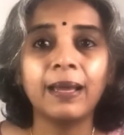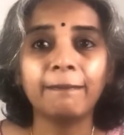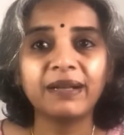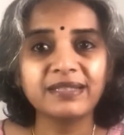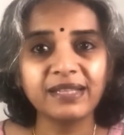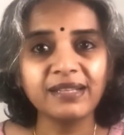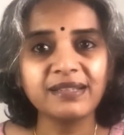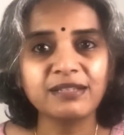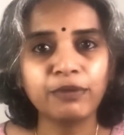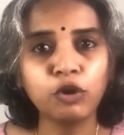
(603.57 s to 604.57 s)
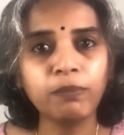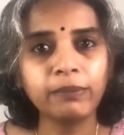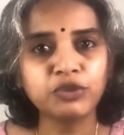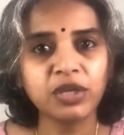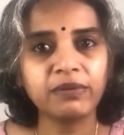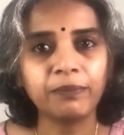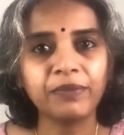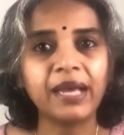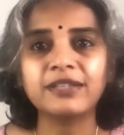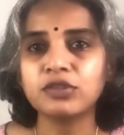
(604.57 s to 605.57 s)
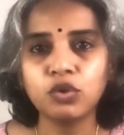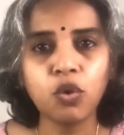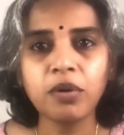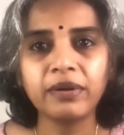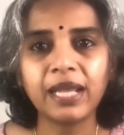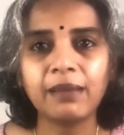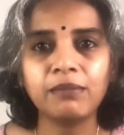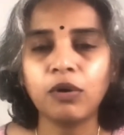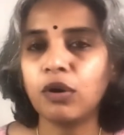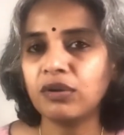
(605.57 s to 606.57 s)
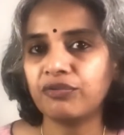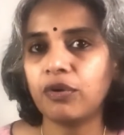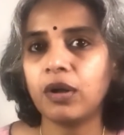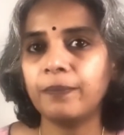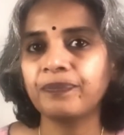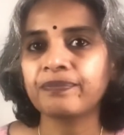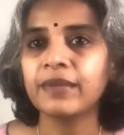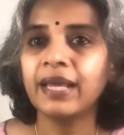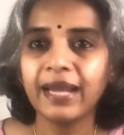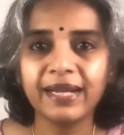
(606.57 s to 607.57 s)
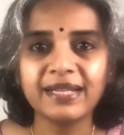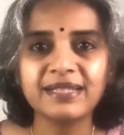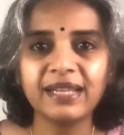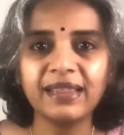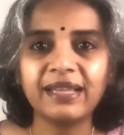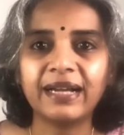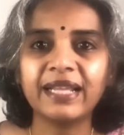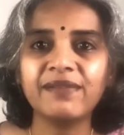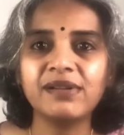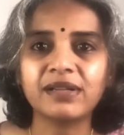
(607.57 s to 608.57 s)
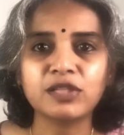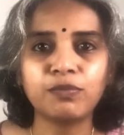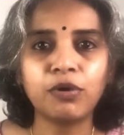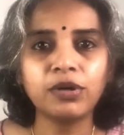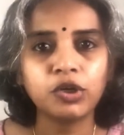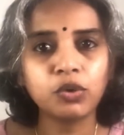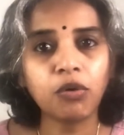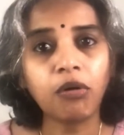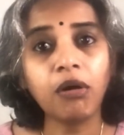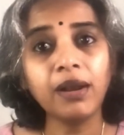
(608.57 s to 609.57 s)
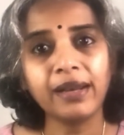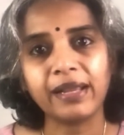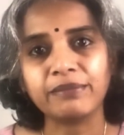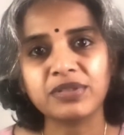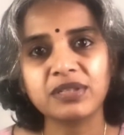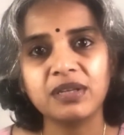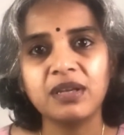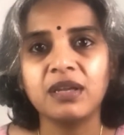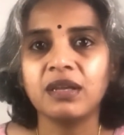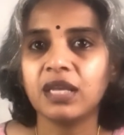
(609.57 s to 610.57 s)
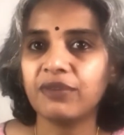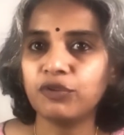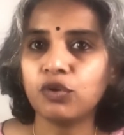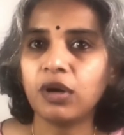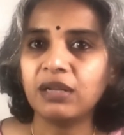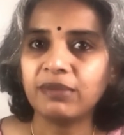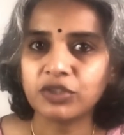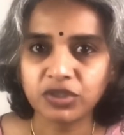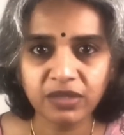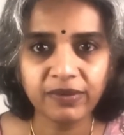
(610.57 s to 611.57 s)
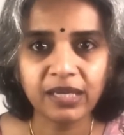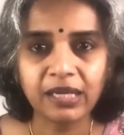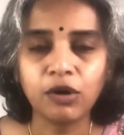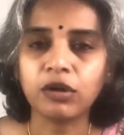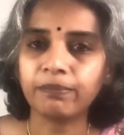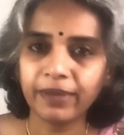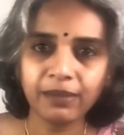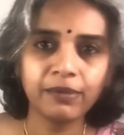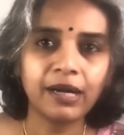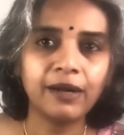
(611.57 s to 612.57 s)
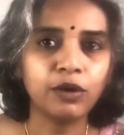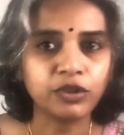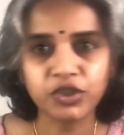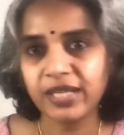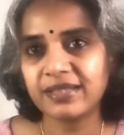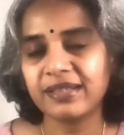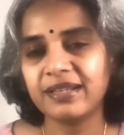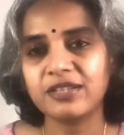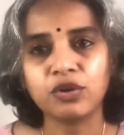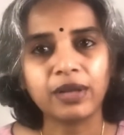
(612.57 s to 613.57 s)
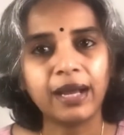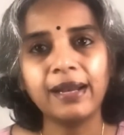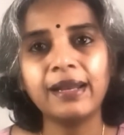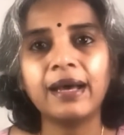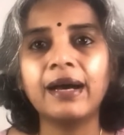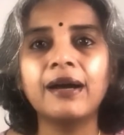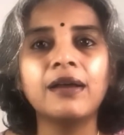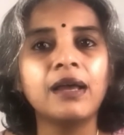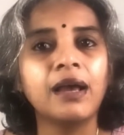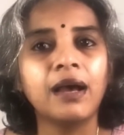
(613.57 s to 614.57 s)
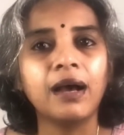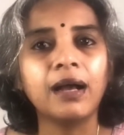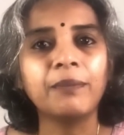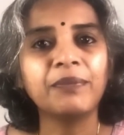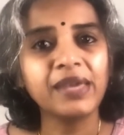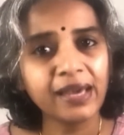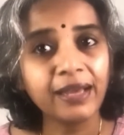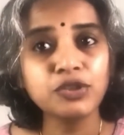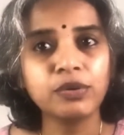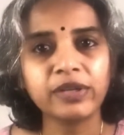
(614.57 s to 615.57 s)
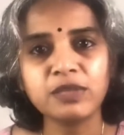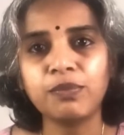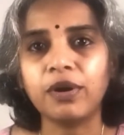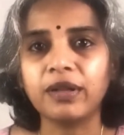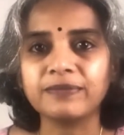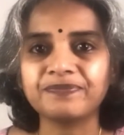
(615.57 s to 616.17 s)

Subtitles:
But since the Swaroopam Shivam has no name or form, it is said that he will respond to all names. If you call him as Shiva or Perumal or Jesus or Allah, he has to respond.